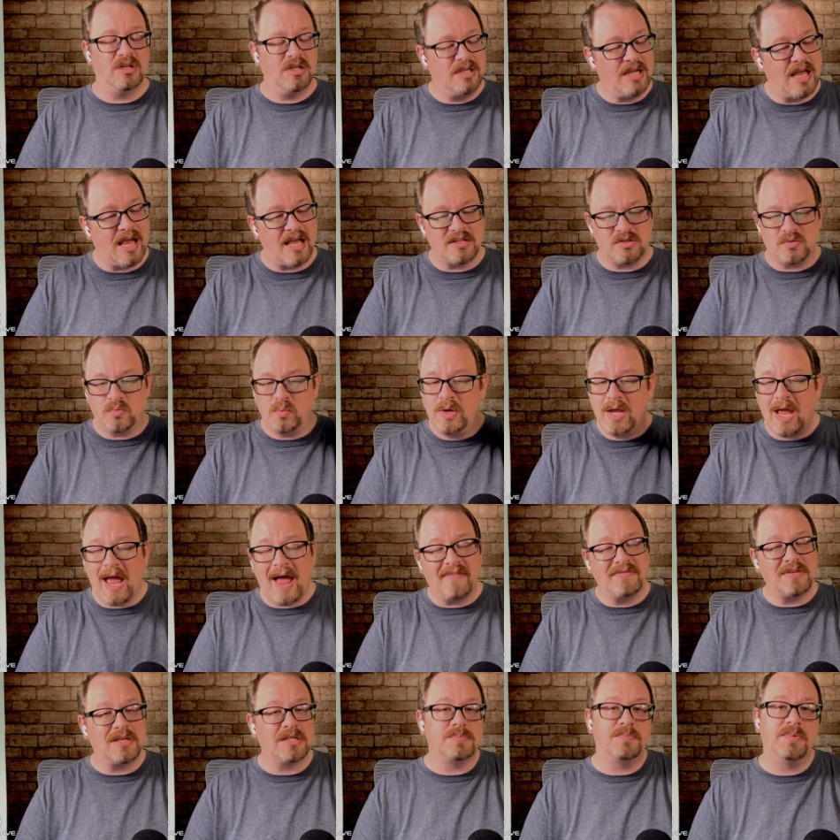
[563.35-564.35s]
Yes, we
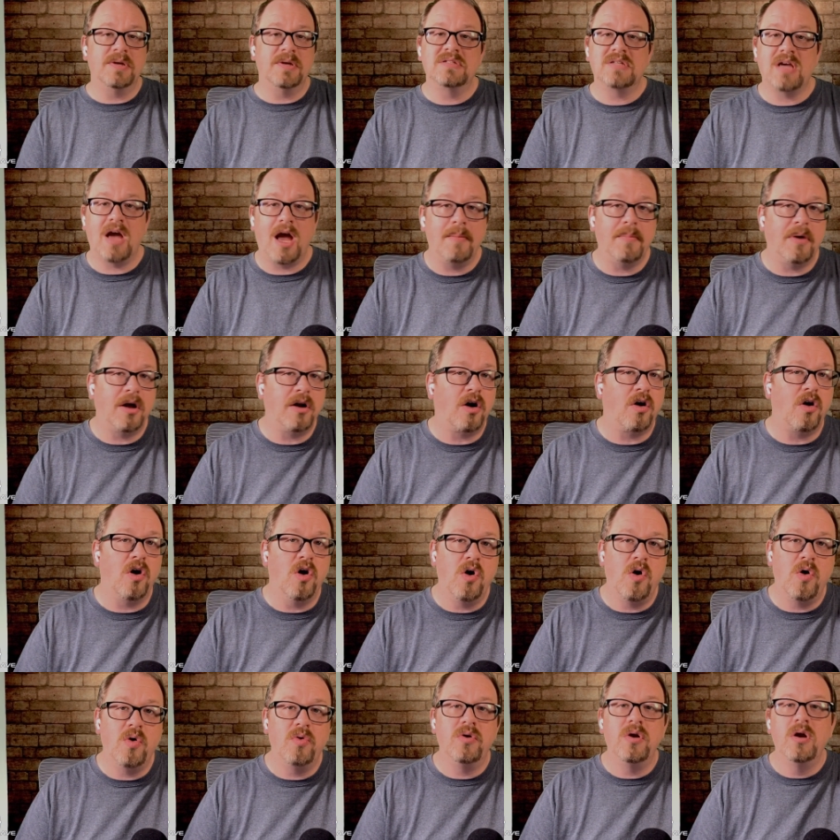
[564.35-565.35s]
have to spend time on our
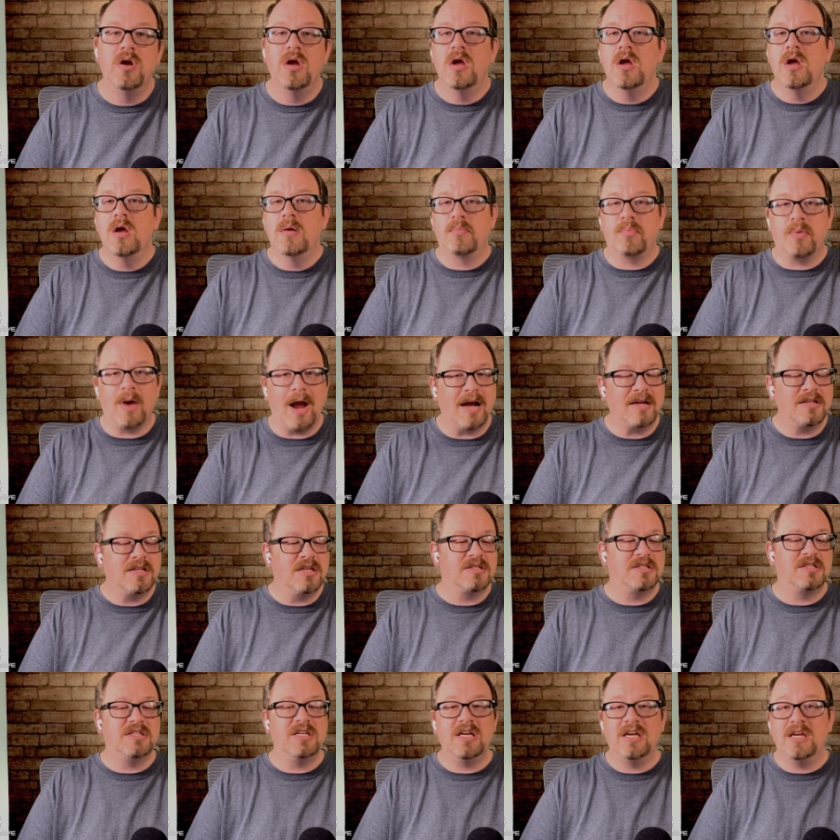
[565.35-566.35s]
own
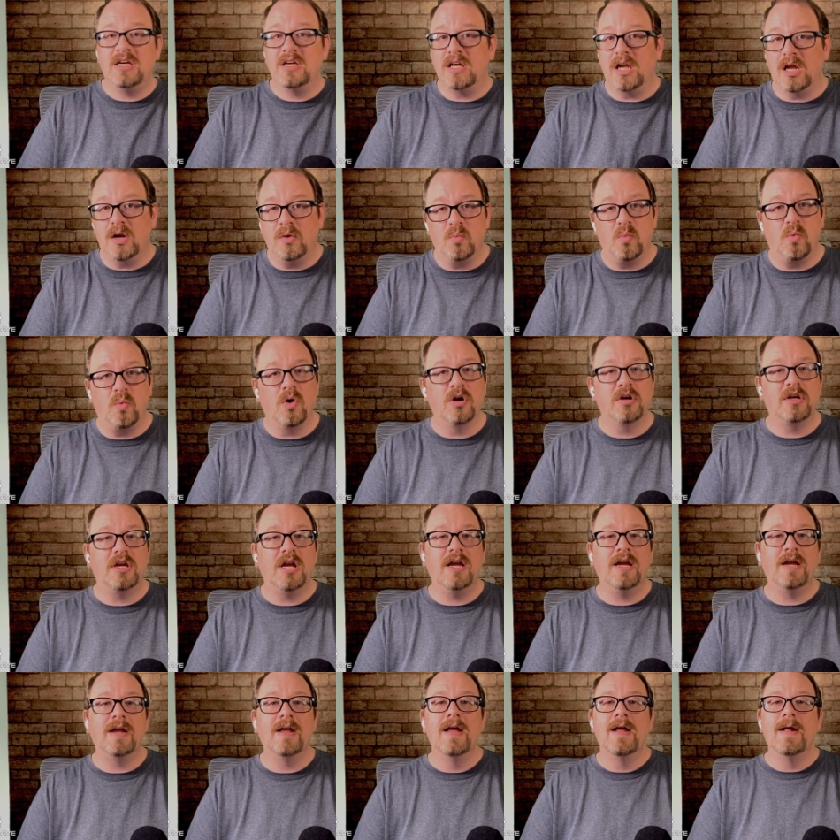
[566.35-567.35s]
practicing and
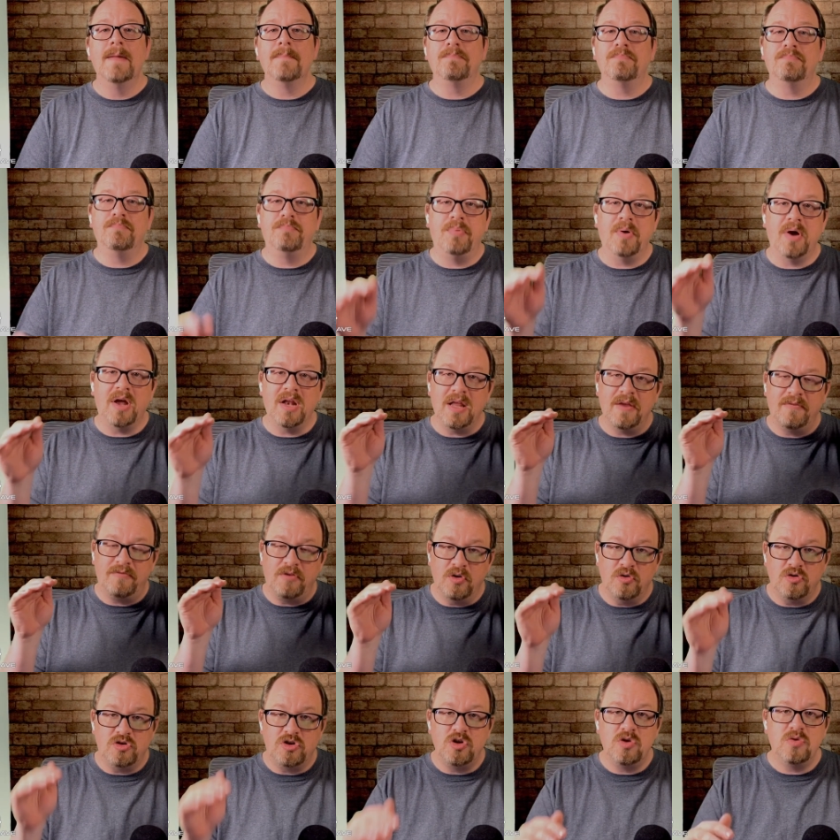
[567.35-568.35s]
working, but if
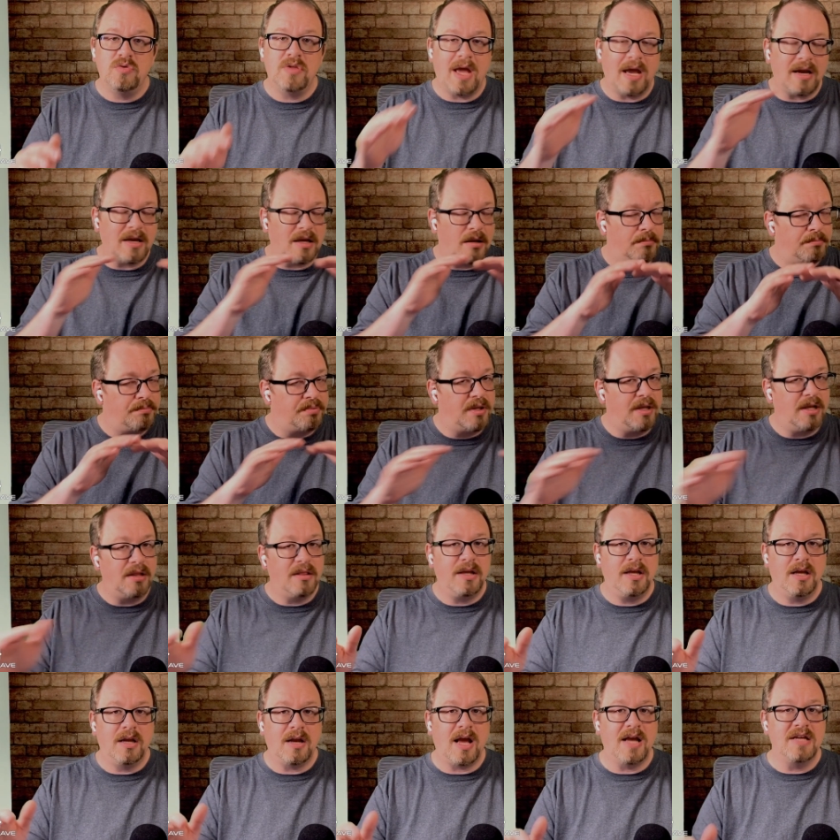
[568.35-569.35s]
you do that
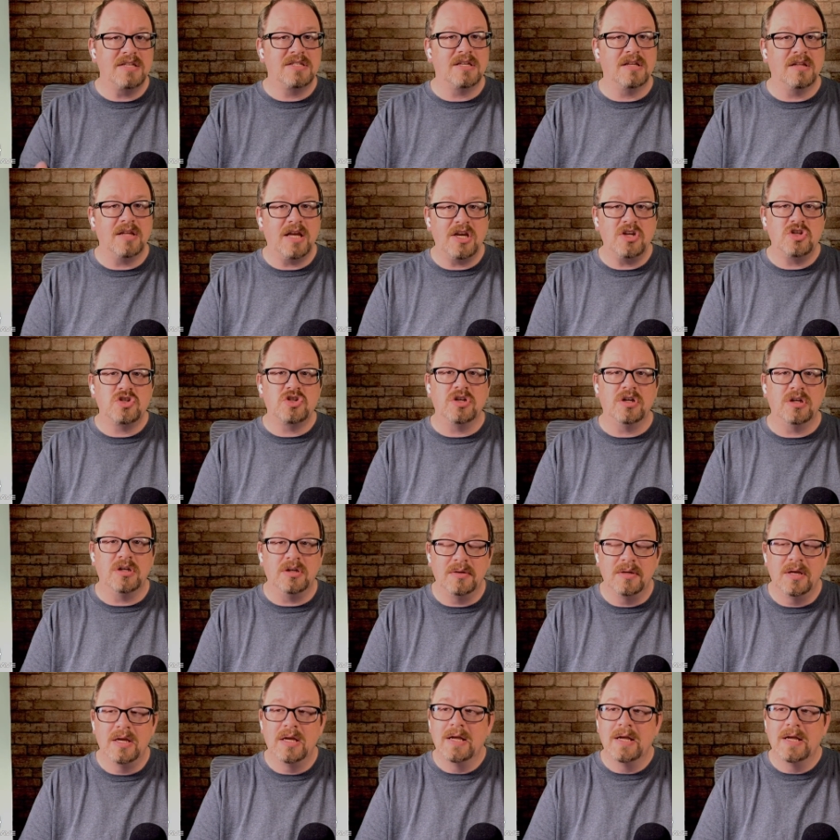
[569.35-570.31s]
completely in isolation,